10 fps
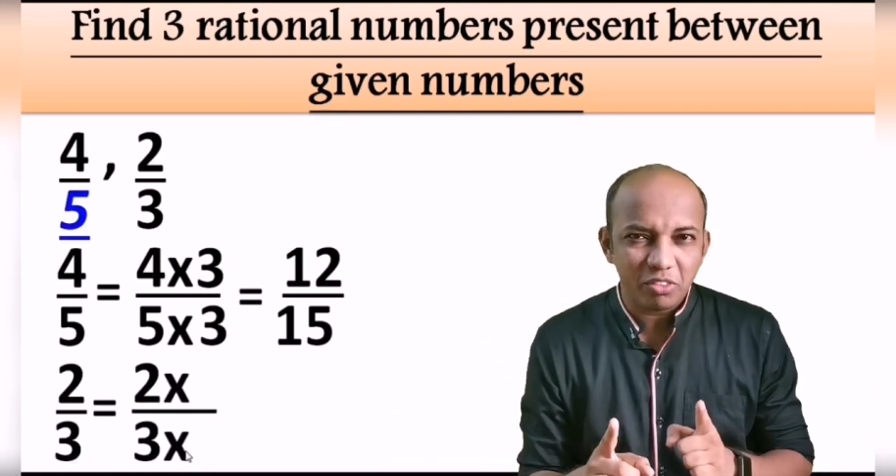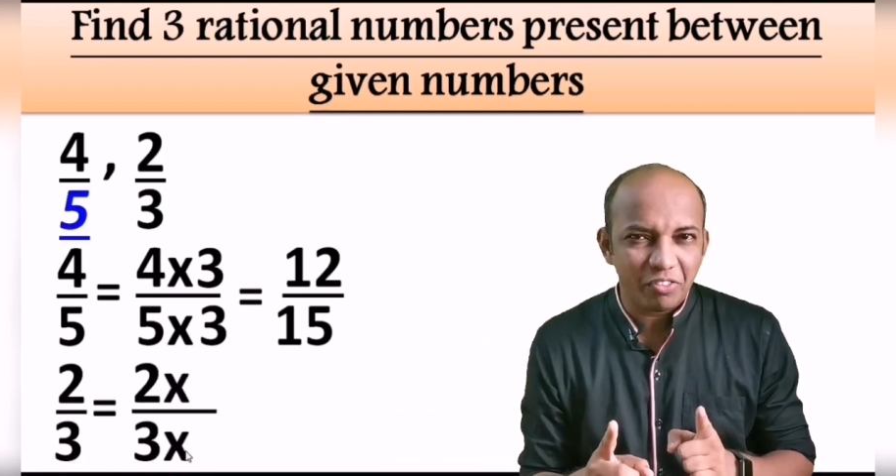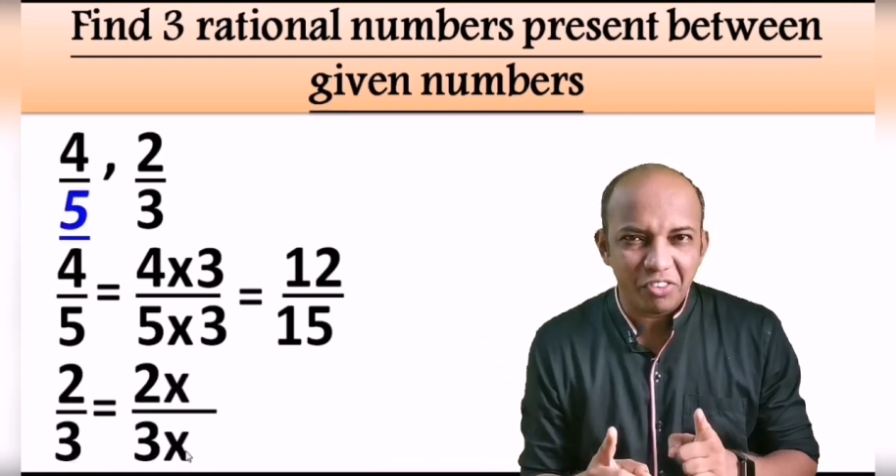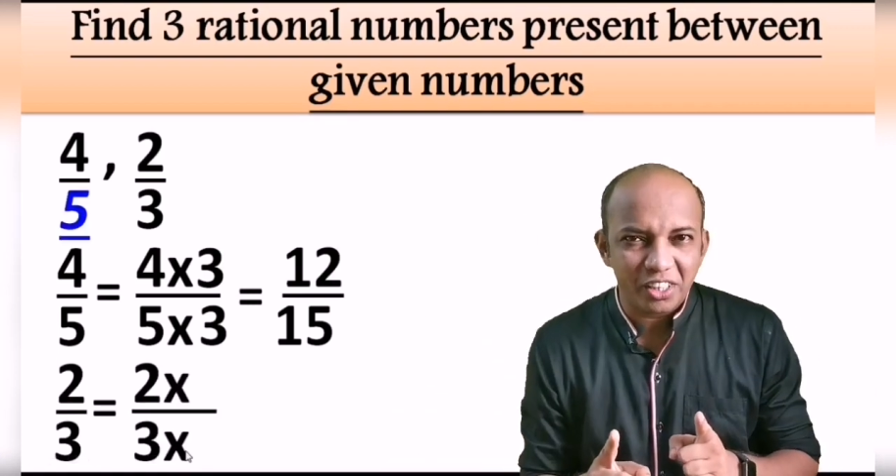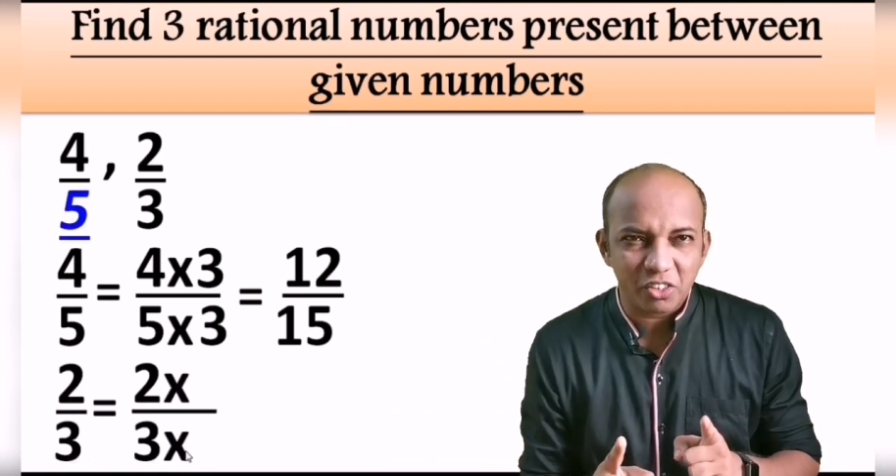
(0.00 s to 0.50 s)
of
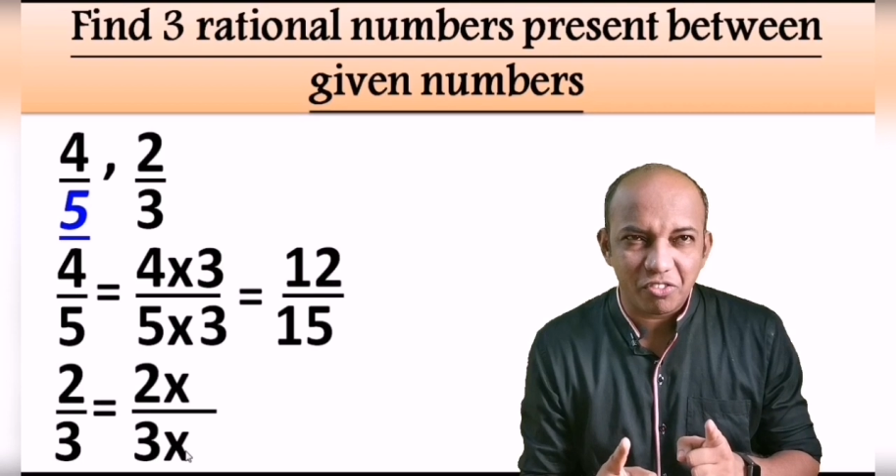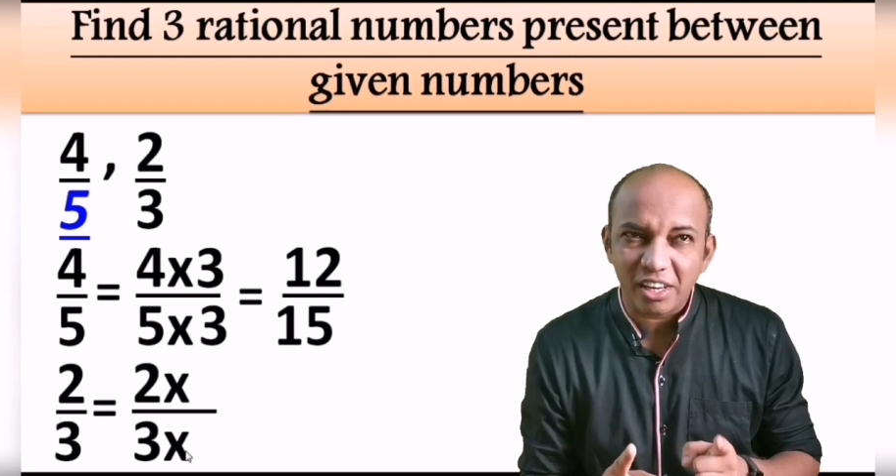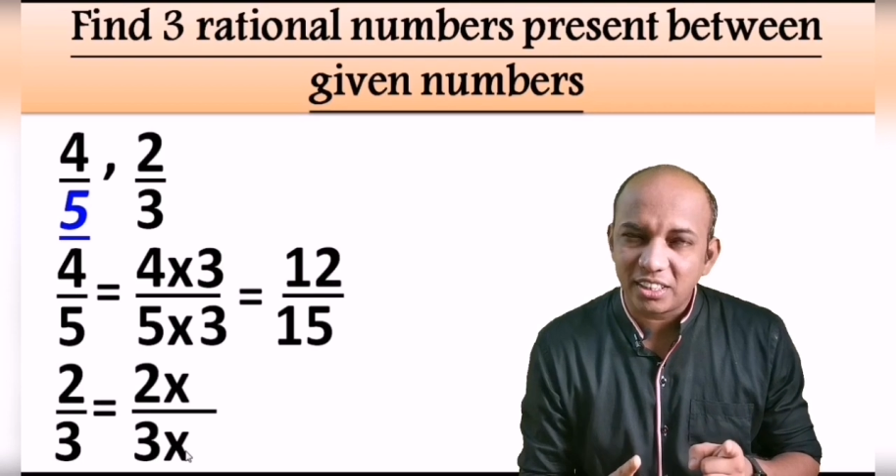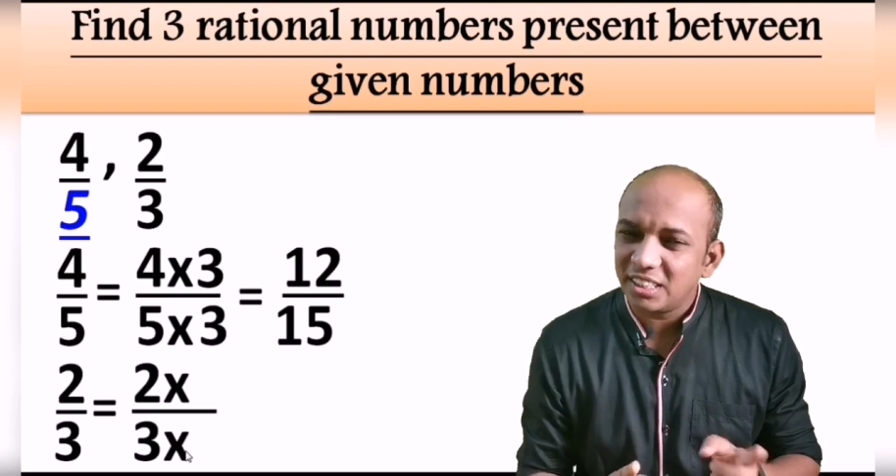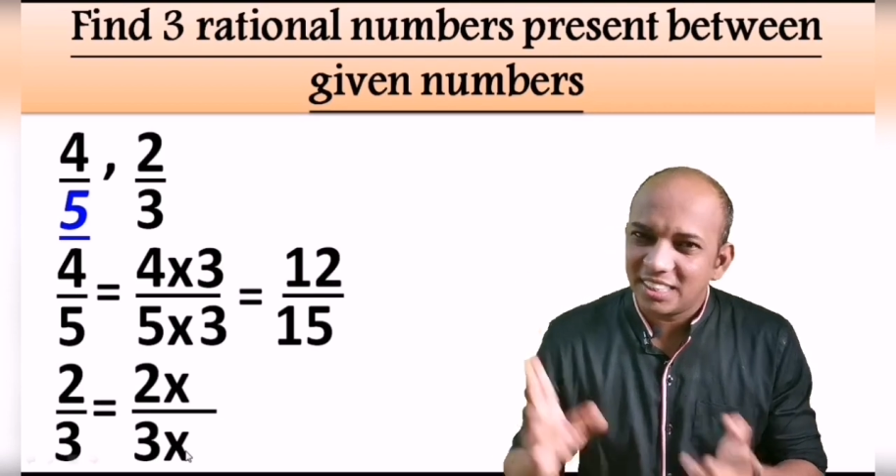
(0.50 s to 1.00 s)
the first
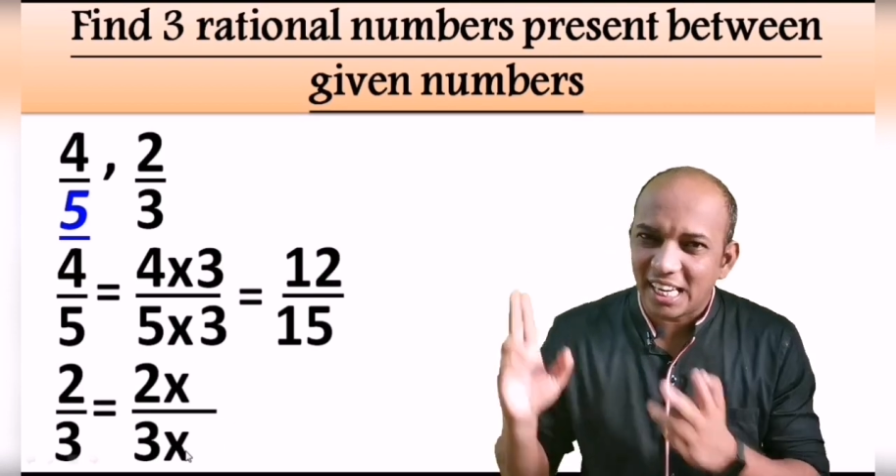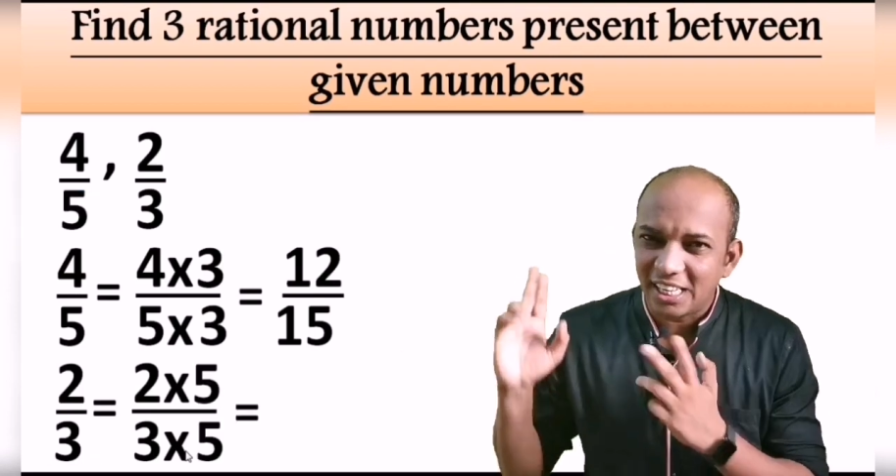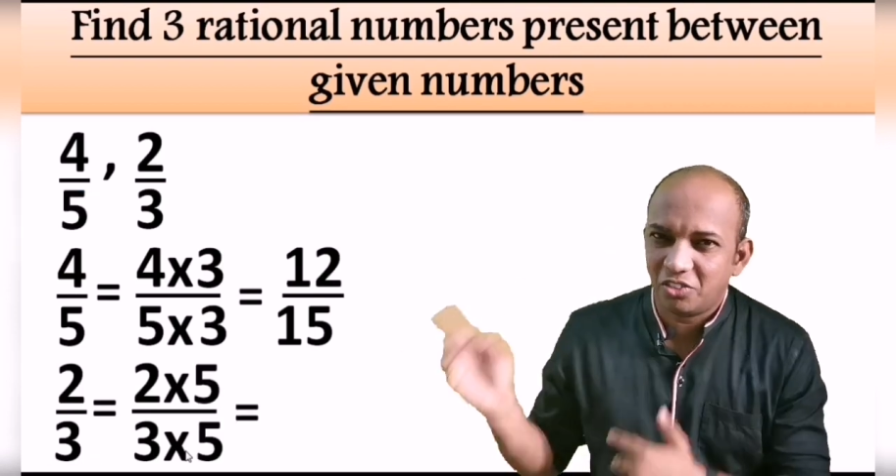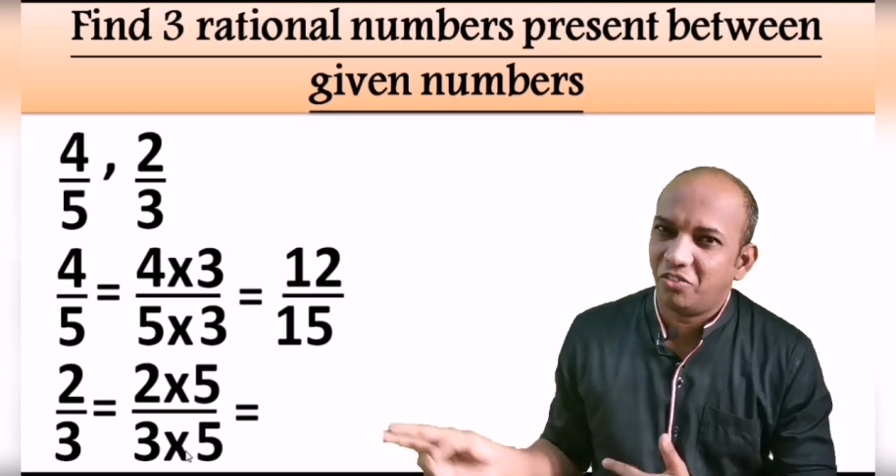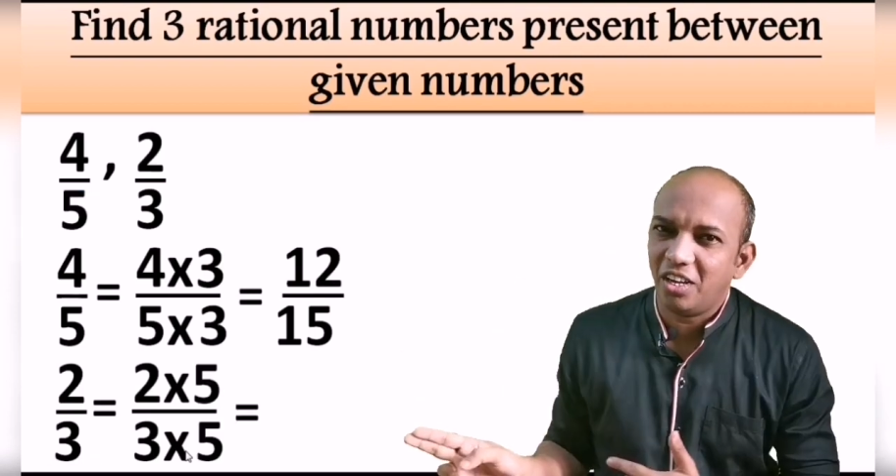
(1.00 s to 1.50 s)
fraction,
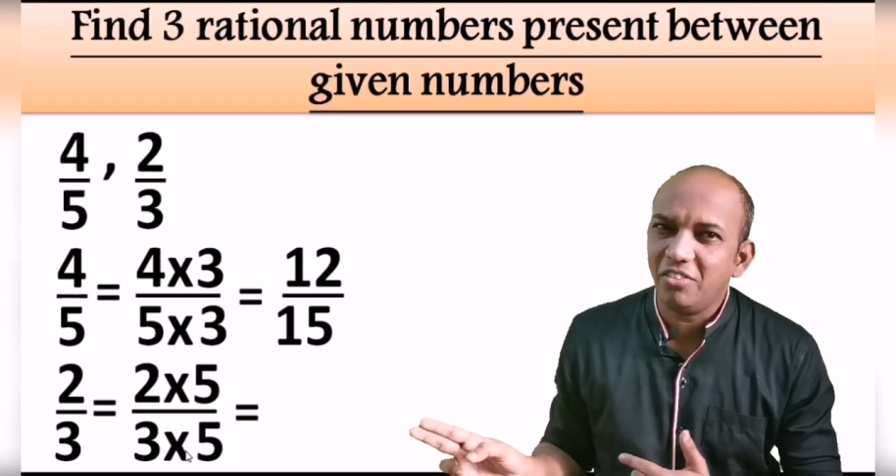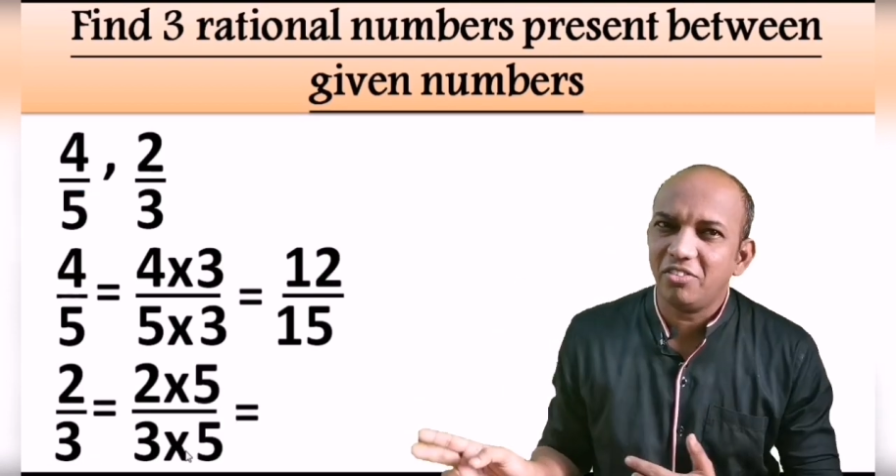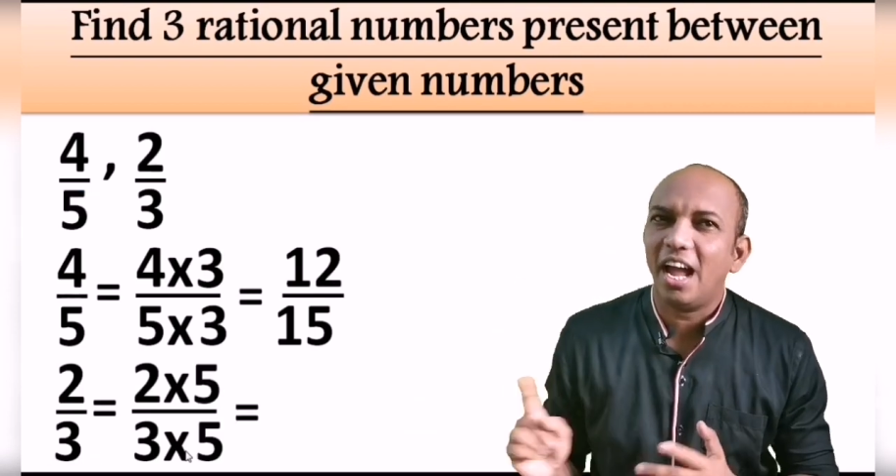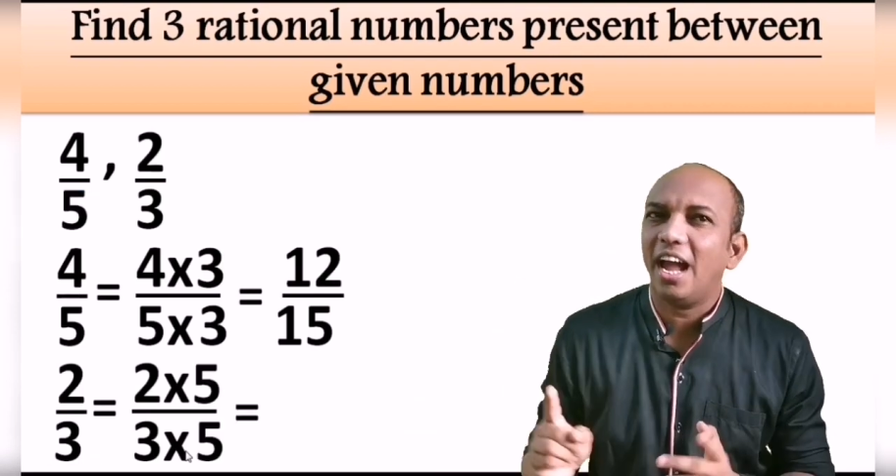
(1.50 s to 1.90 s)
that is 5,